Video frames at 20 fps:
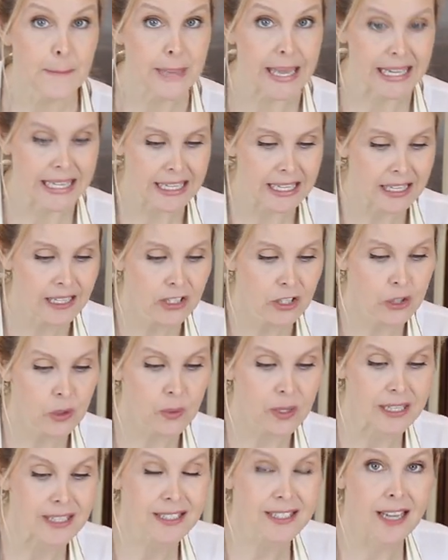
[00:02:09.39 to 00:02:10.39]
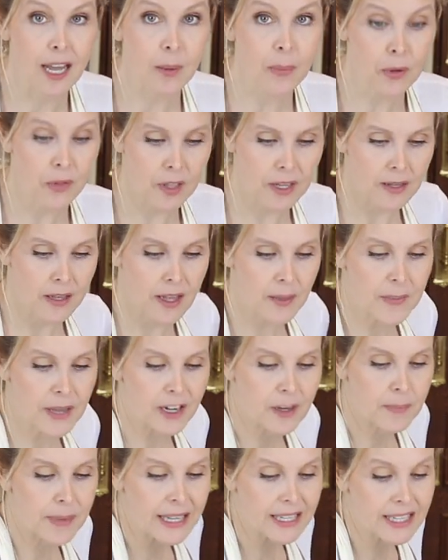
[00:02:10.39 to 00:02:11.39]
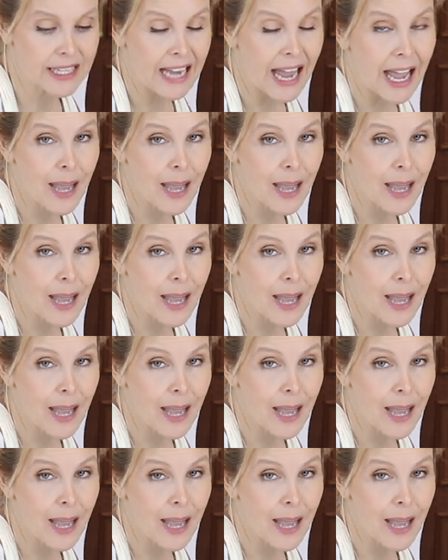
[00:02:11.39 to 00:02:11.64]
bacon, you can double the amount of bacon.